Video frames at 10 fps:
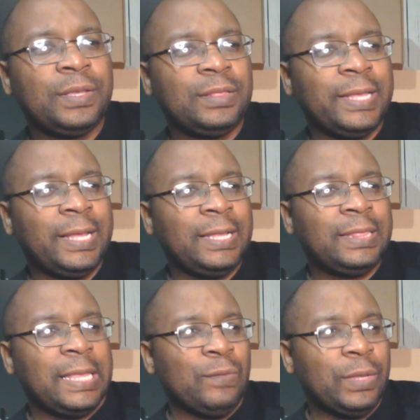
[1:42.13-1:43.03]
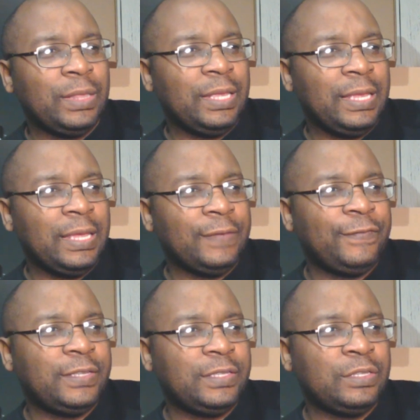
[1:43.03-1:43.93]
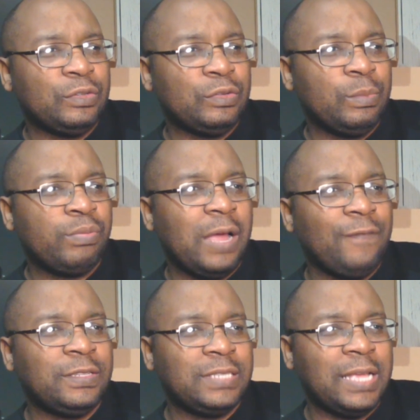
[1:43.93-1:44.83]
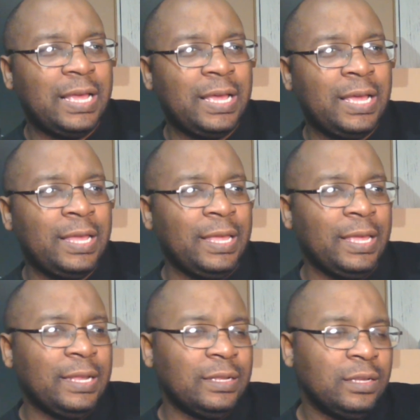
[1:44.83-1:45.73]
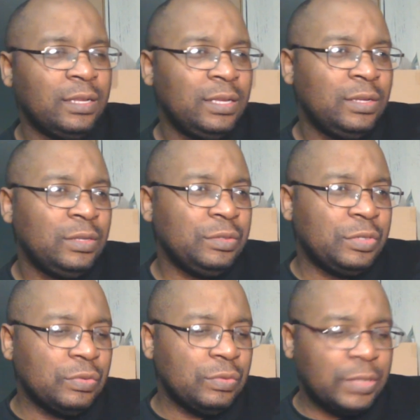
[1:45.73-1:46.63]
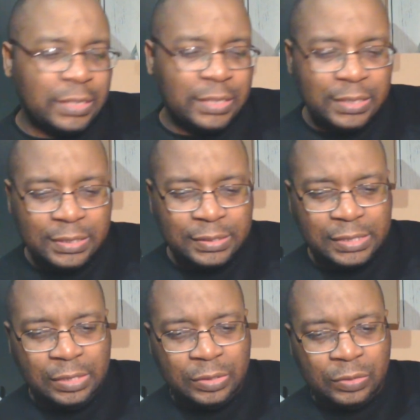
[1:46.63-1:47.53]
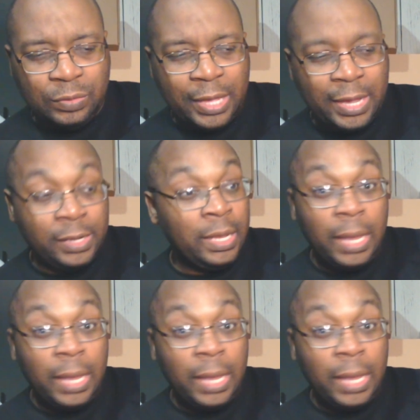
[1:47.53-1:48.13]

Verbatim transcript: Like they want the gift to prophesy and do this and do that.